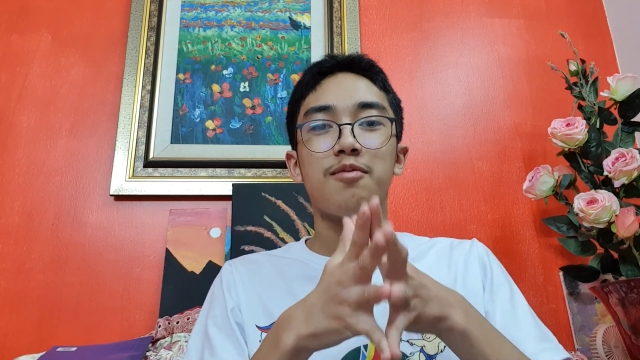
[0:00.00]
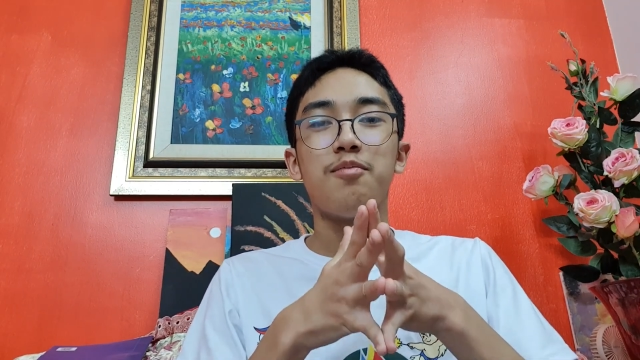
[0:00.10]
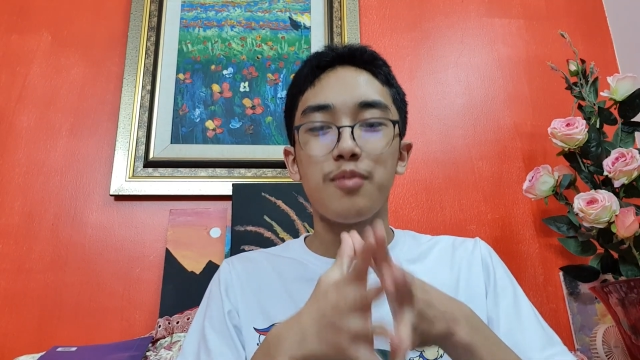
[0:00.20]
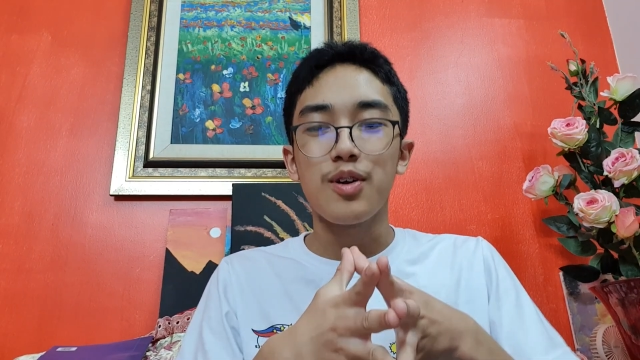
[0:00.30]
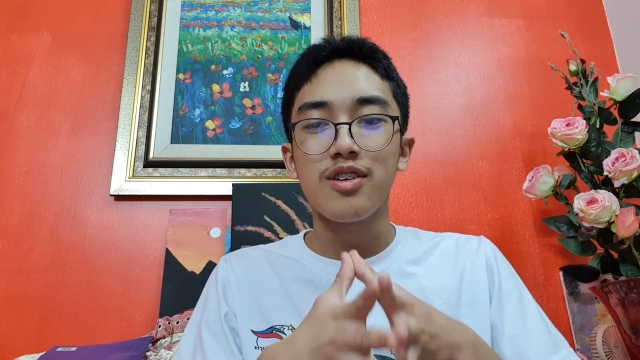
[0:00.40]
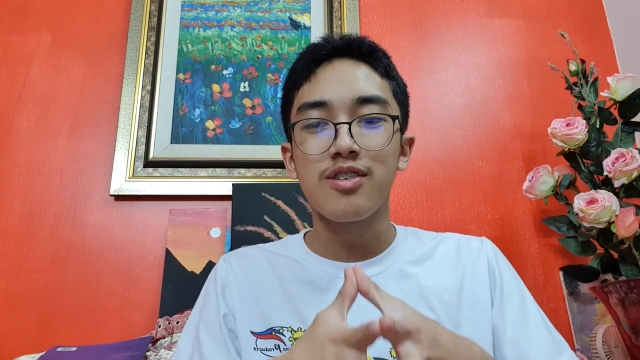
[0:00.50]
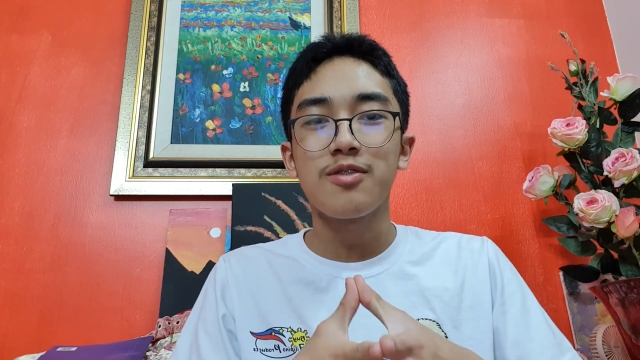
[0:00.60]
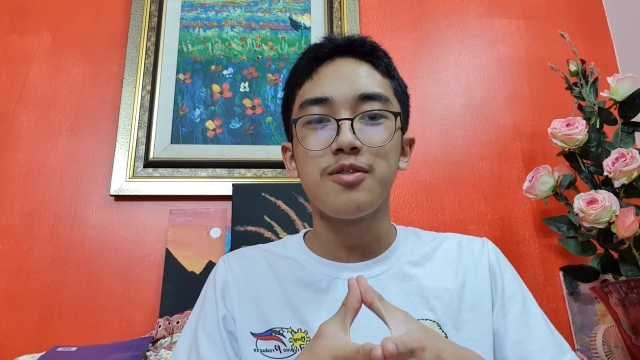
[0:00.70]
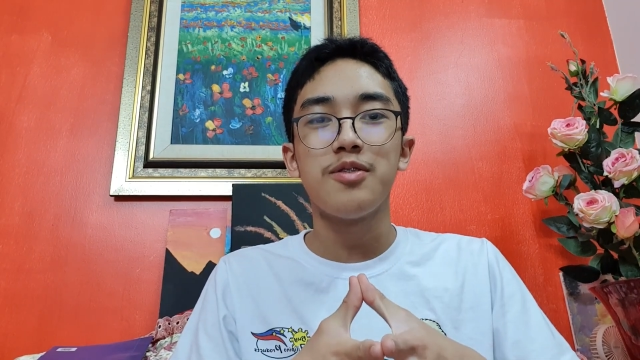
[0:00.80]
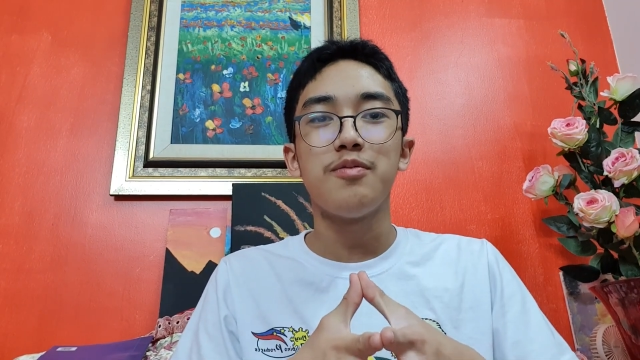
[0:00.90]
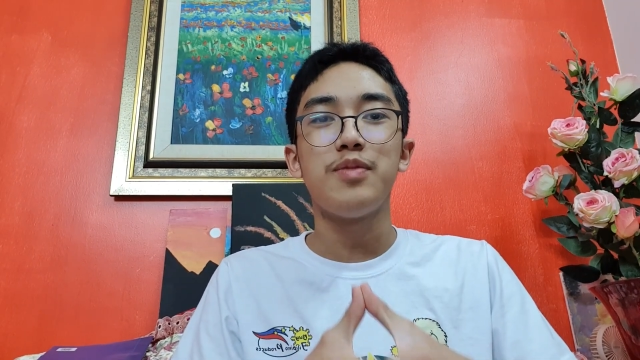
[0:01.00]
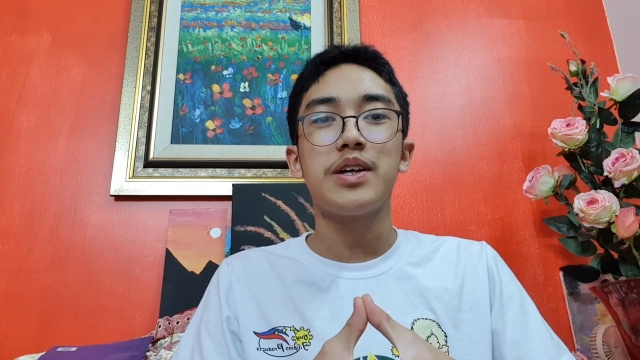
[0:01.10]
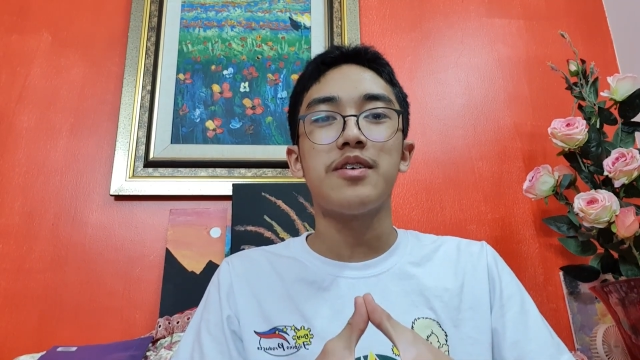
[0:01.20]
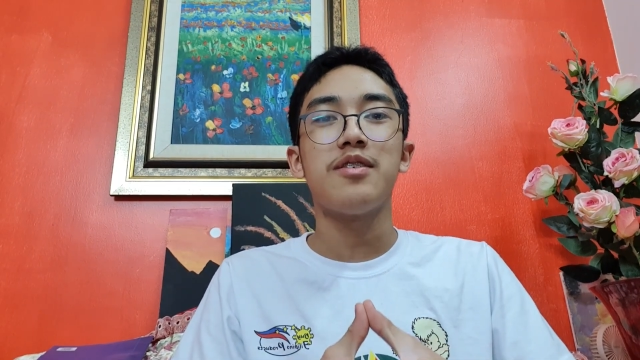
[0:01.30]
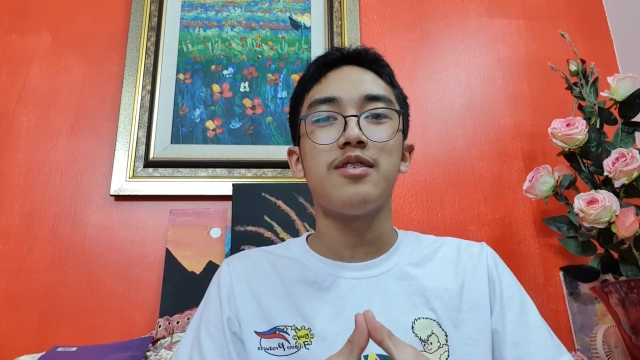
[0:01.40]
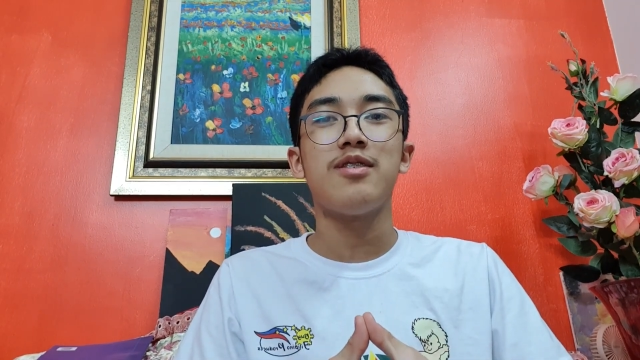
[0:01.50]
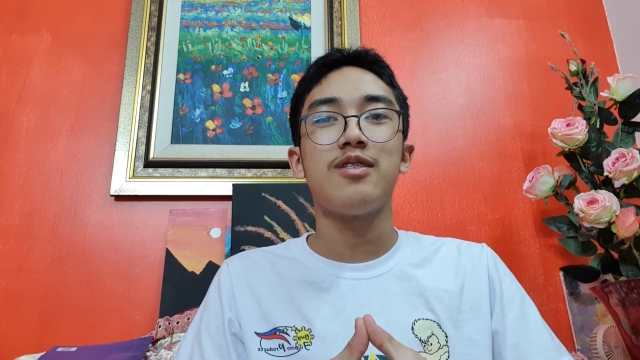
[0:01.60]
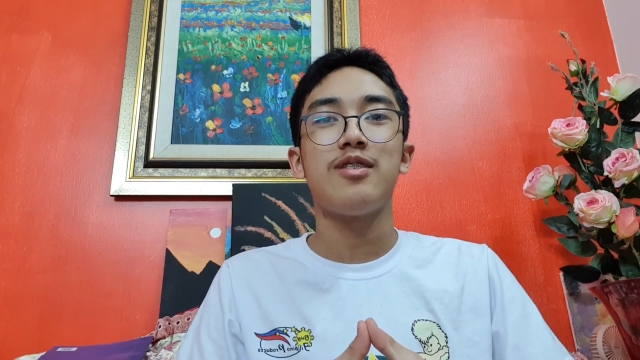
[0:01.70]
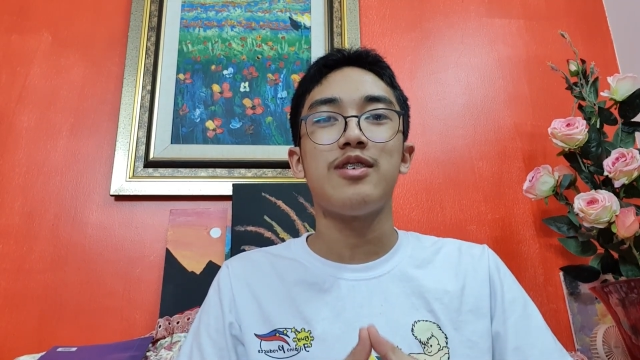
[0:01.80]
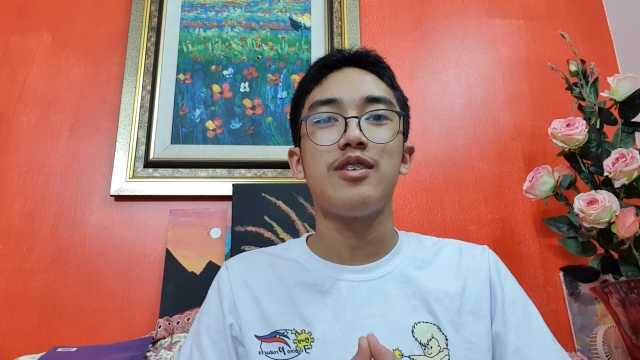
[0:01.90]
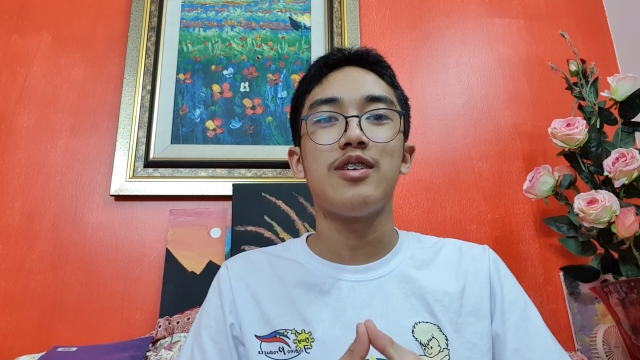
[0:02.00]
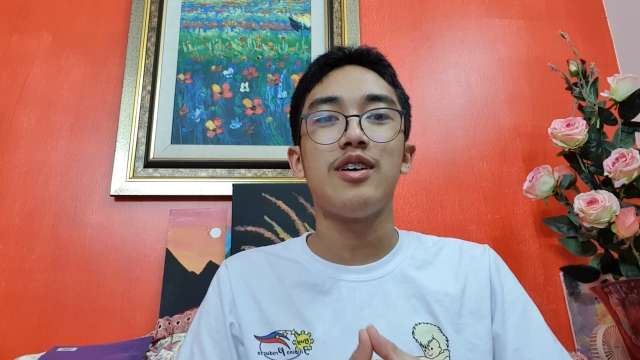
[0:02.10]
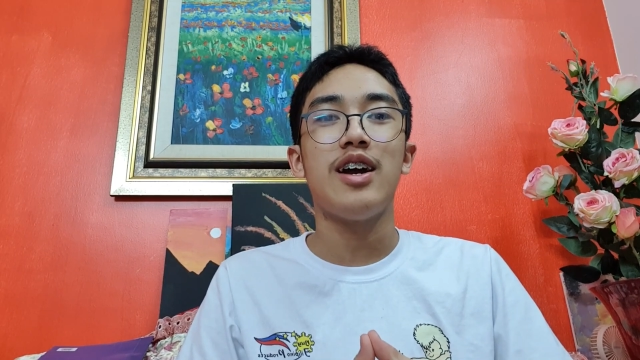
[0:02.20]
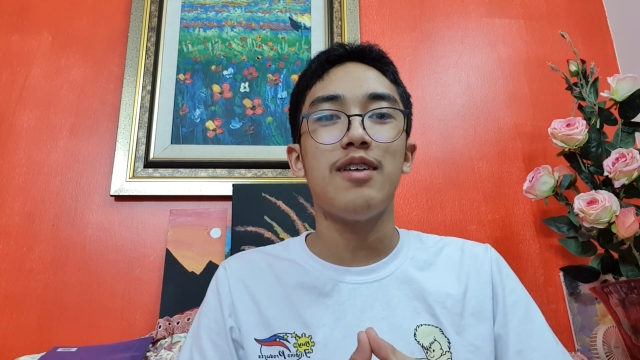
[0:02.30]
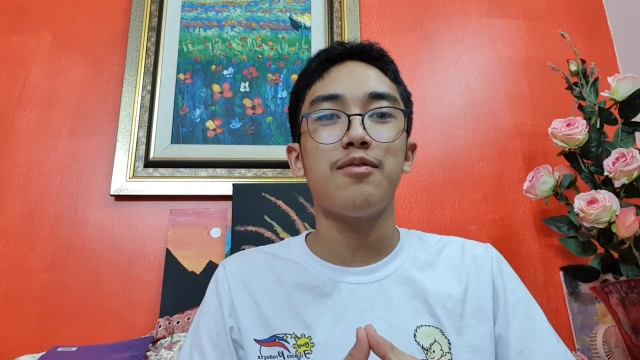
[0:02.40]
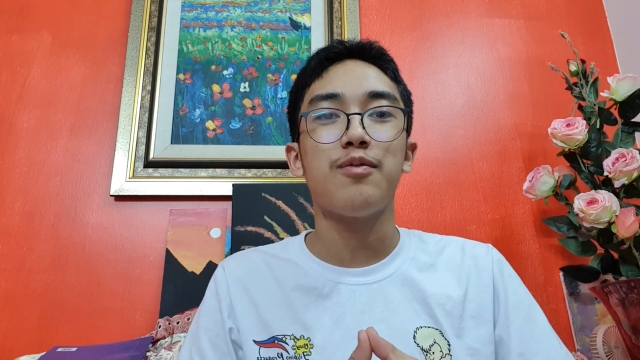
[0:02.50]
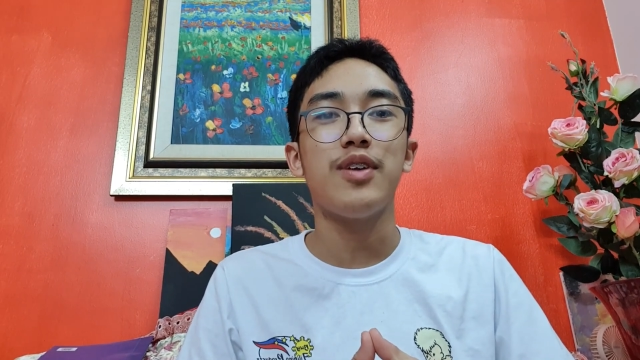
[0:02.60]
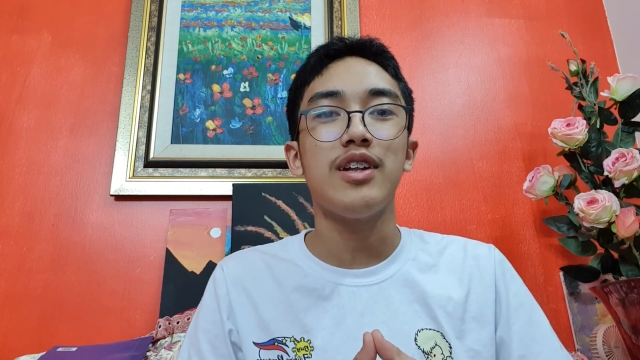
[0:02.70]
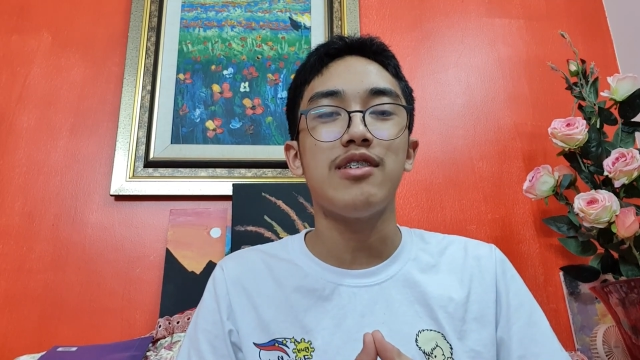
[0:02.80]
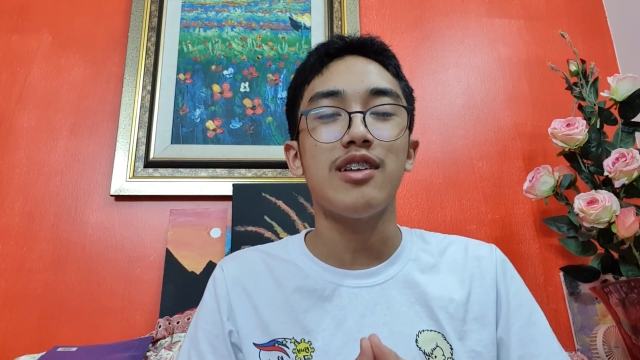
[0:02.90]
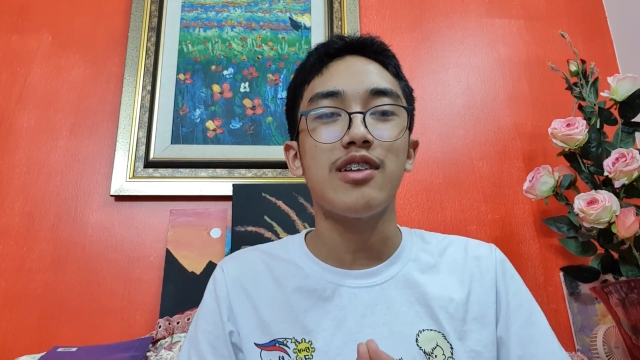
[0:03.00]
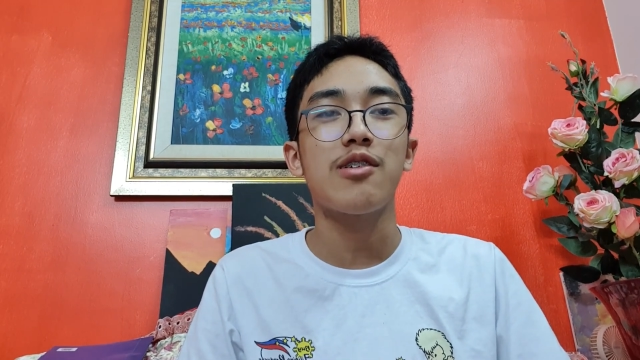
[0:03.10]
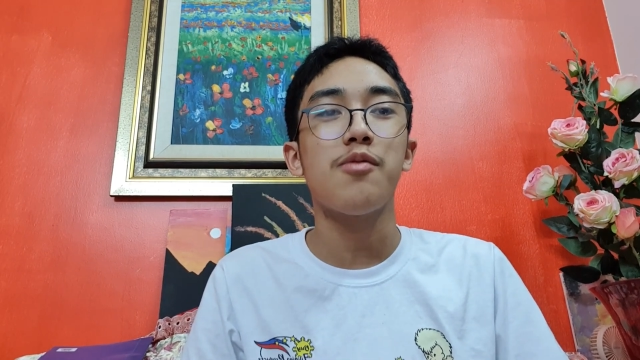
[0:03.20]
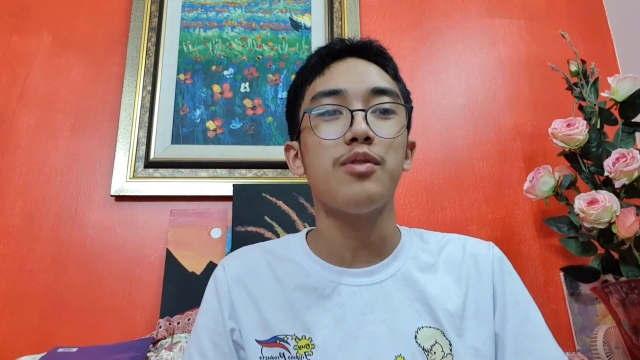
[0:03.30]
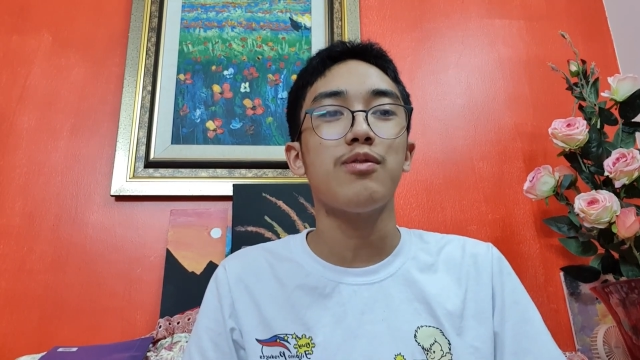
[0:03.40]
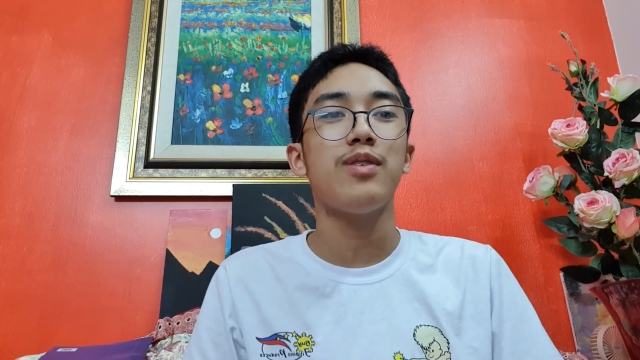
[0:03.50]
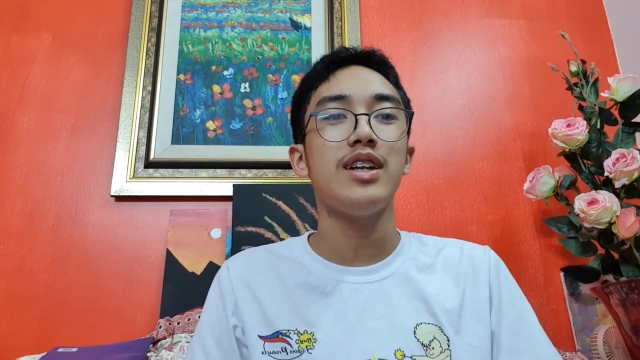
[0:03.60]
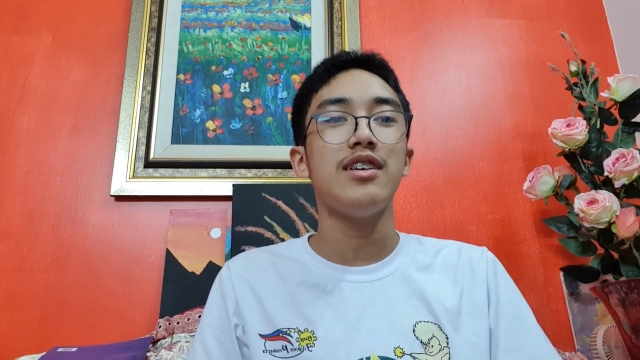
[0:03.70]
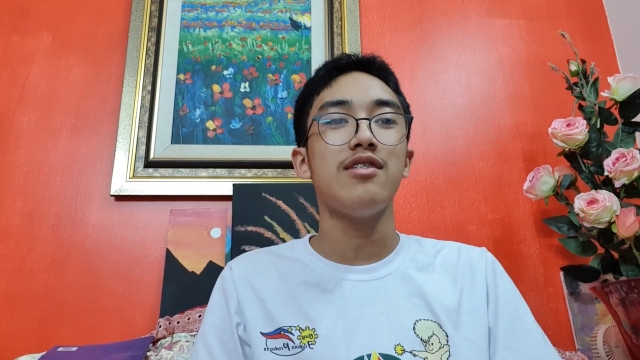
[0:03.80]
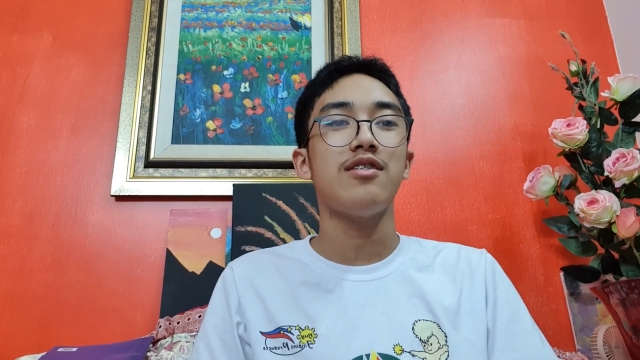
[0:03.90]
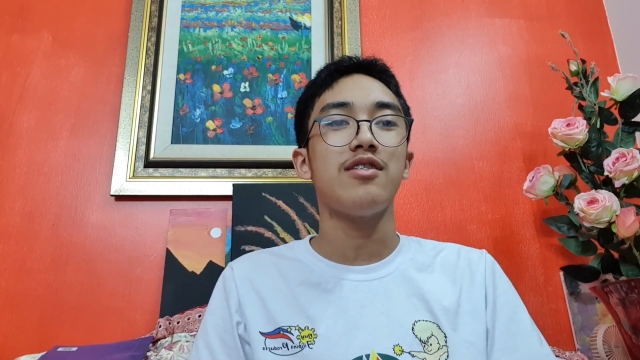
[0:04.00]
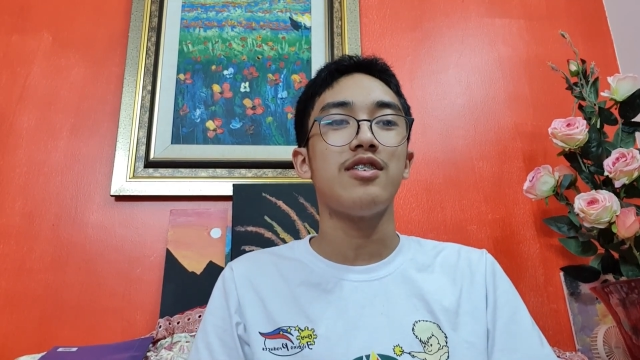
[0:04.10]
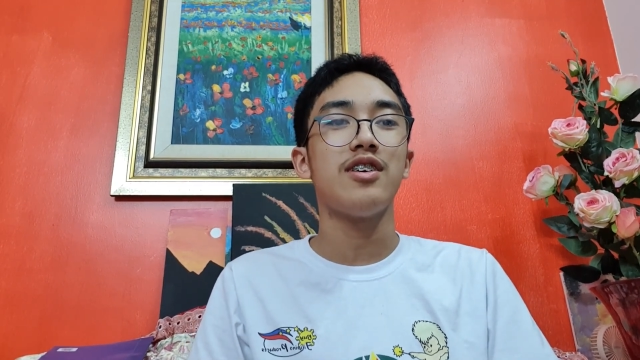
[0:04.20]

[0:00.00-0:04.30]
more school, because I have to finish it. It's almost finished,